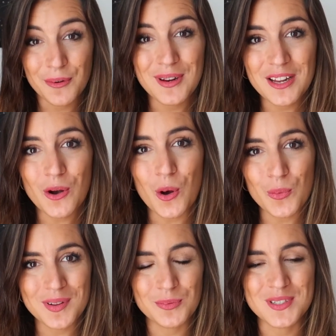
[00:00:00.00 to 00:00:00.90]
And I really
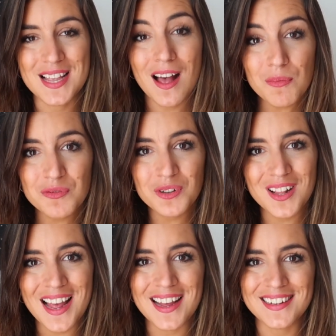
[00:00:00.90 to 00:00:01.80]
hope it was
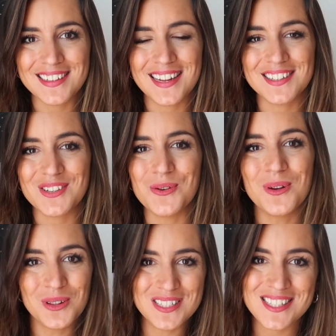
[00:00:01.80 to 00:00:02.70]
helpful and that you
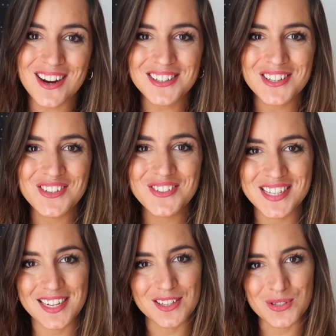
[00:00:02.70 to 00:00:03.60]
will start
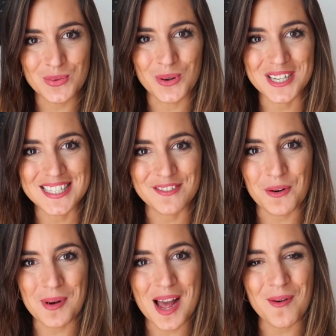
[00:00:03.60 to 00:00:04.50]
using these words
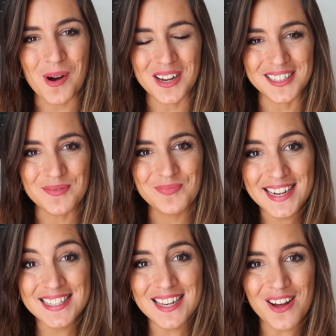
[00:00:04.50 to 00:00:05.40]
from now on.
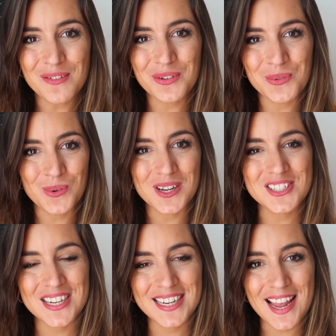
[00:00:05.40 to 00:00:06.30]
Thanks a lot for
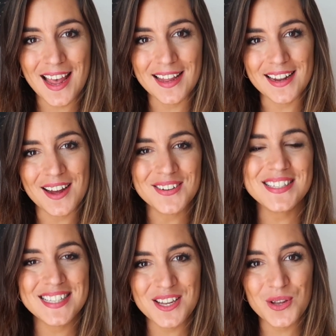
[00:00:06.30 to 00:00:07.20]
watching and I will
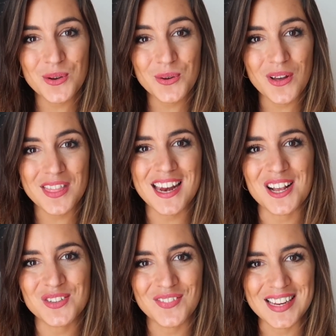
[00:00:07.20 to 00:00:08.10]
see you on the
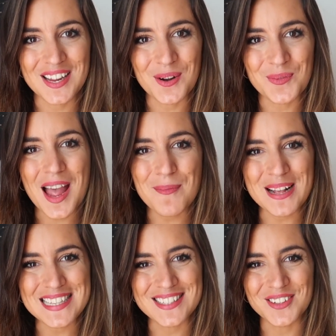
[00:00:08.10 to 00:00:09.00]
next video. A
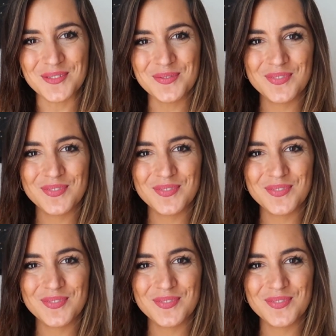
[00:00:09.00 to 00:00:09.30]
presto!